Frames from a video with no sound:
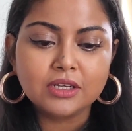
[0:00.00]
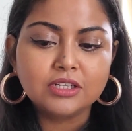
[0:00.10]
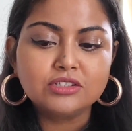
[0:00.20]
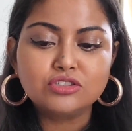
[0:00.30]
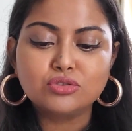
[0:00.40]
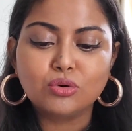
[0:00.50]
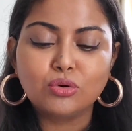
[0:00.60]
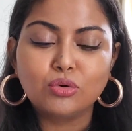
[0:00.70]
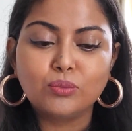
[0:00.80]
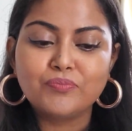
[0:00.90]

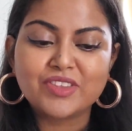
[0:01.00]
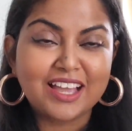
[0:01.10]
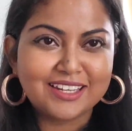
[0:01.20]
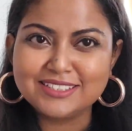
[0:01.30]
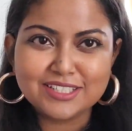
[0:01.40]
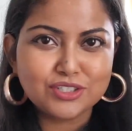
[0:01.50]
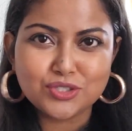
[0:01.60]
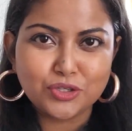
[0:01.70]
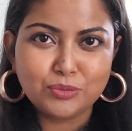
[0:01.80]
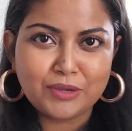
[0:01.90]
So let's get into
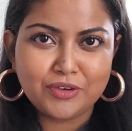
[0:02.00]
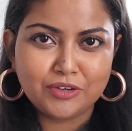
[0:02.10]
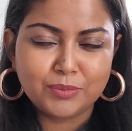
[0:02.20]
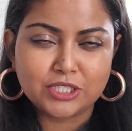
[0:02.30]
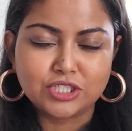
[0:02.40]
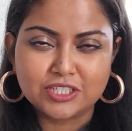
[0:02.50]
showing you my favorite blushes.